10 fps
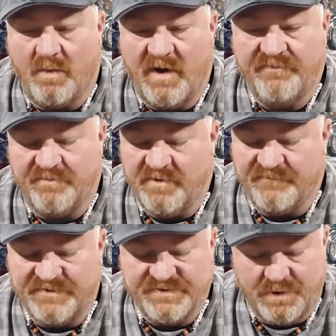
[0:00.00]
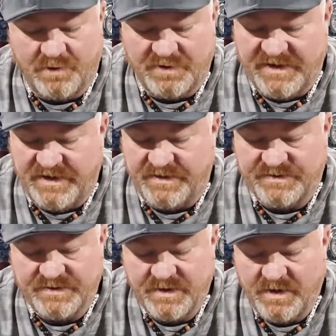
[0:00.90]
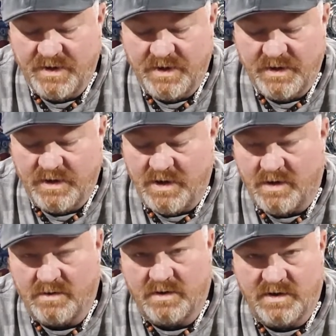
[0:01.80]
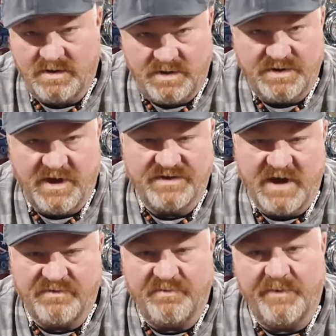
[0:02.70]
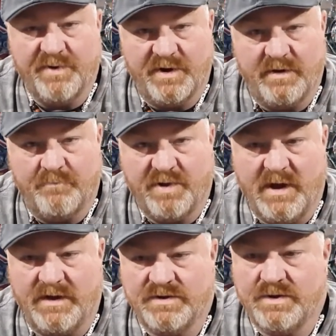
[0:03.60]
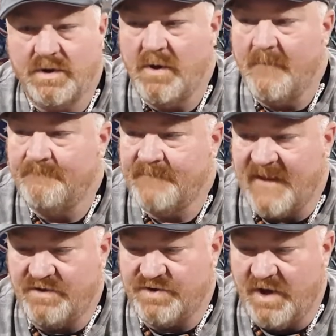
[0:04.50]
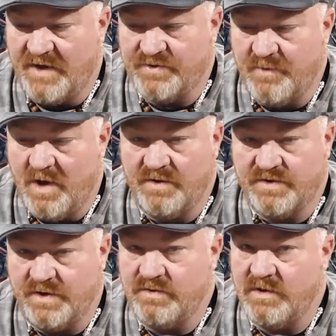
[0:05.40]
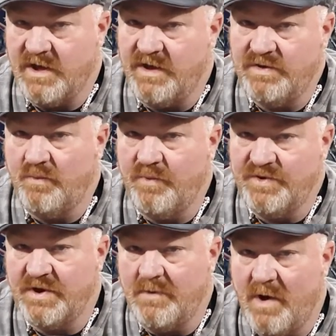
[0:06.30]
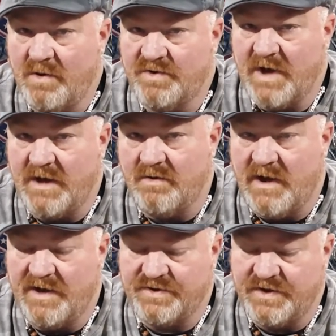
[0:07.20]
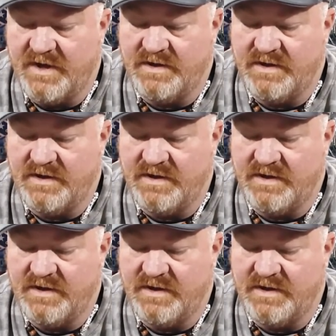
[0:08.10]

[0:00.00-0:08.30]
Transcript: from the facilities. Things have to be put into place. And she lets them know. Said he was in a motorcycle accident,